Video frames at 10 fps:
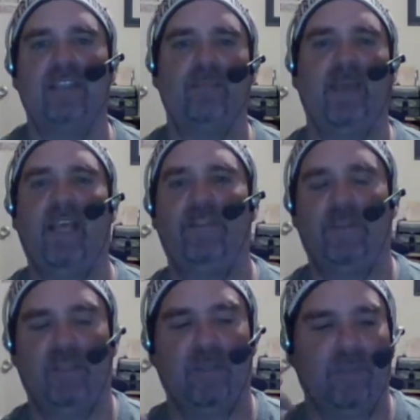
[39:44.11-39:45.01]
the
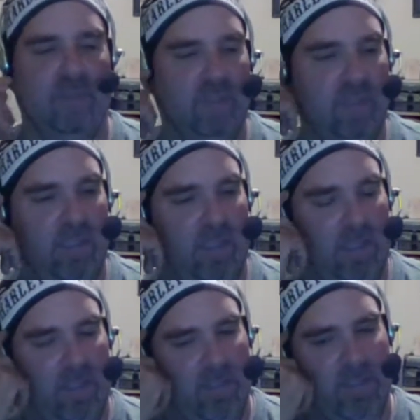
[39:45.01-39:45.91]
uh, impact
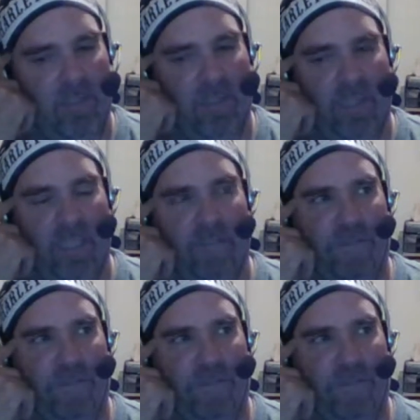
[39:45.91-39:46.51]
China.